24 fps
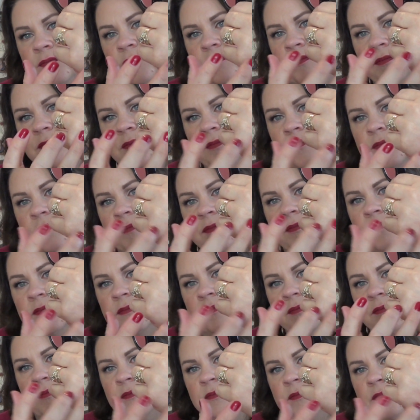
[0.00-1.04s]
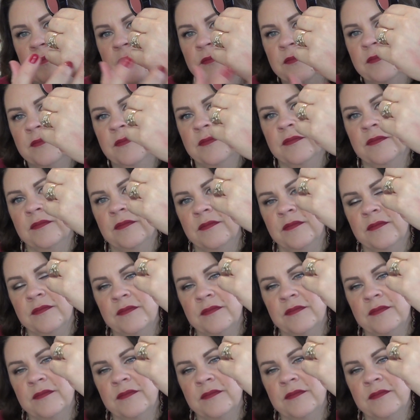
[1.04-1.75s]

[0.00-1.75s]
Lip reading: Nothing is said.